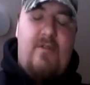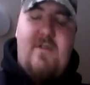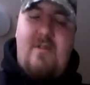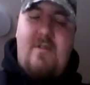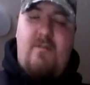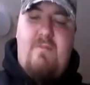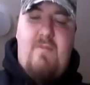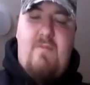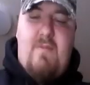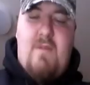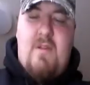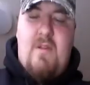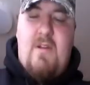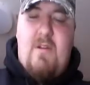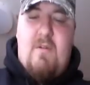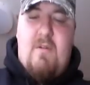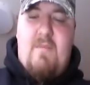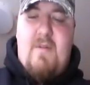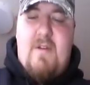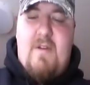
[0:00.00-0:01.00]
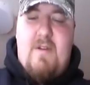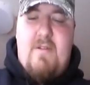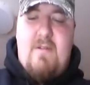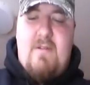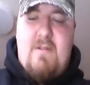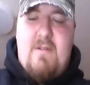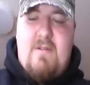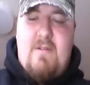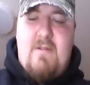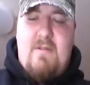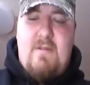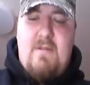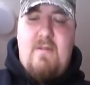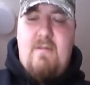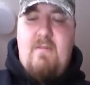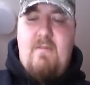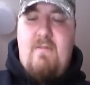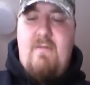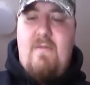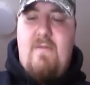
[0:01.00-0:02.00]
just a little bit,
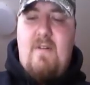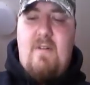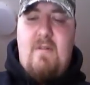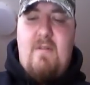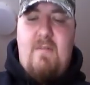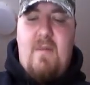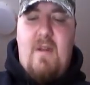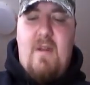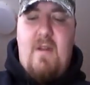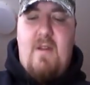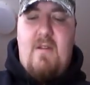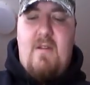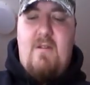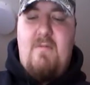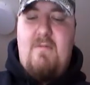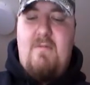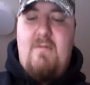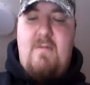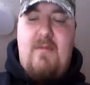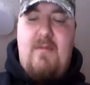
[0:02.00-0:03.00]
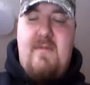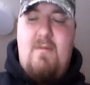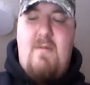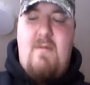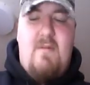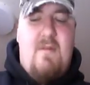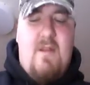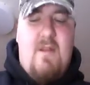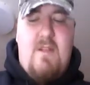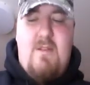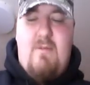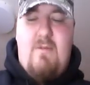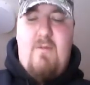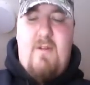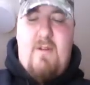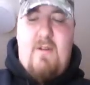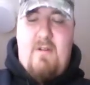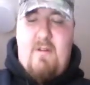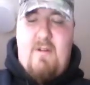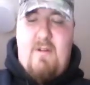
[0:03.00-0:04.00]
and front to back doesn't
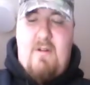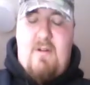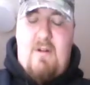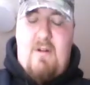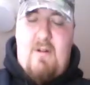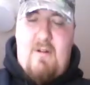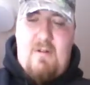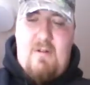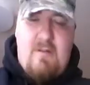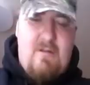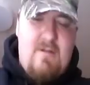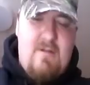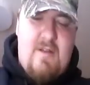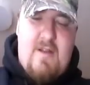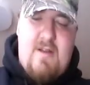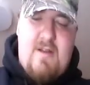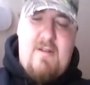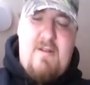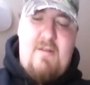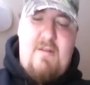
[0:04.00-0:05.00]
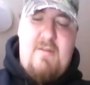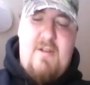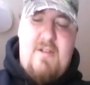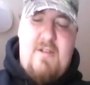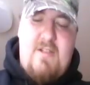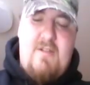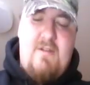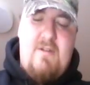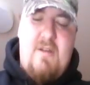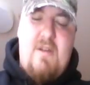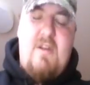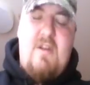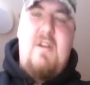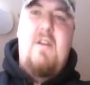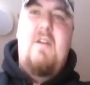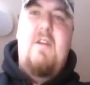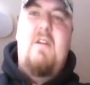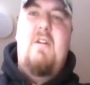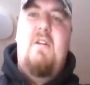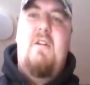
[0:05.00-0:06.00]
wiggle at all. Not, I mean,
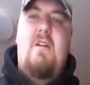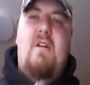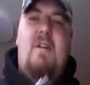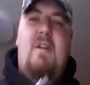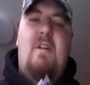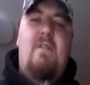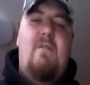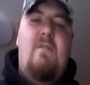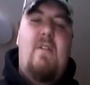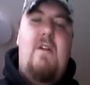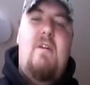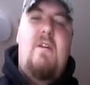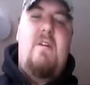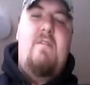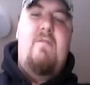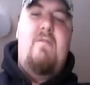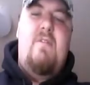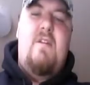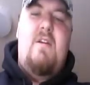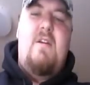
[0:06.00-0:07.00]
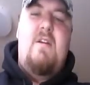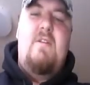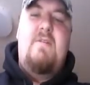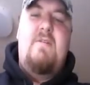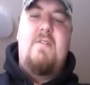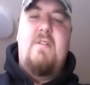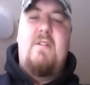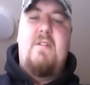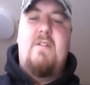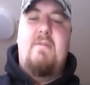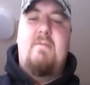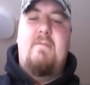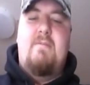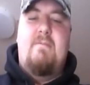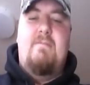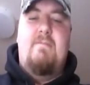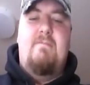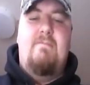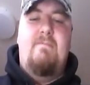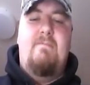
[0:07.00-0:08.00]
I have a lot of different knives,
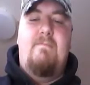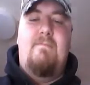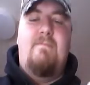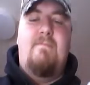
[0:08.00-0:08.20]
and